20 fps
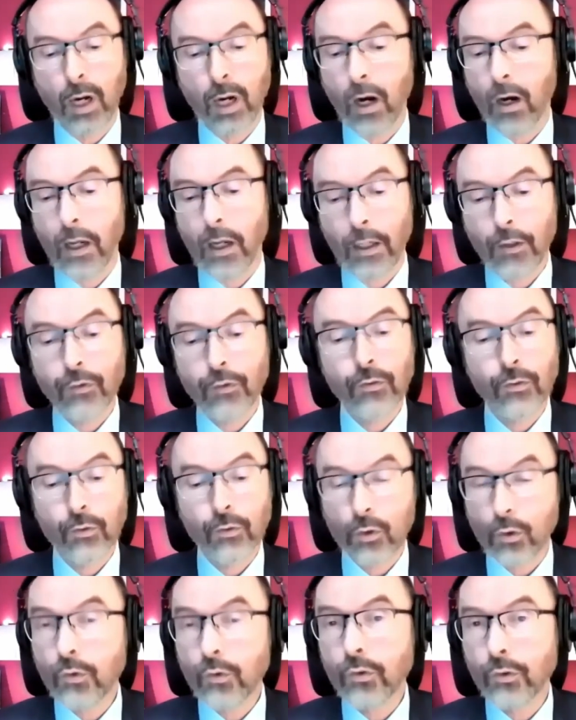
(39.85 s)
are
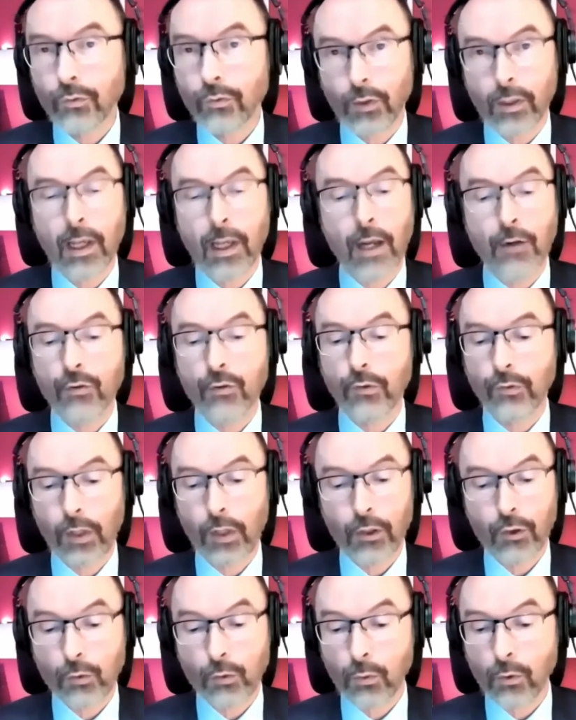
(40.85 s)
exclusively
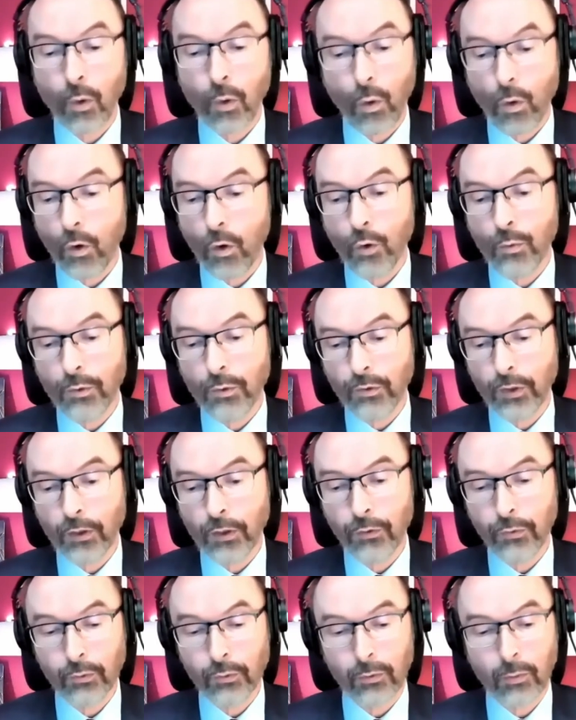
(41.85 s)
heterosexual or
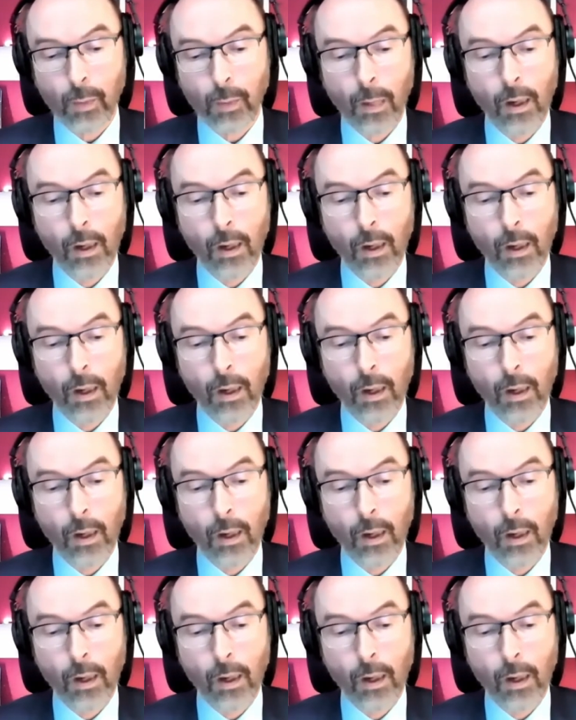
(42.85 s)
homosexual.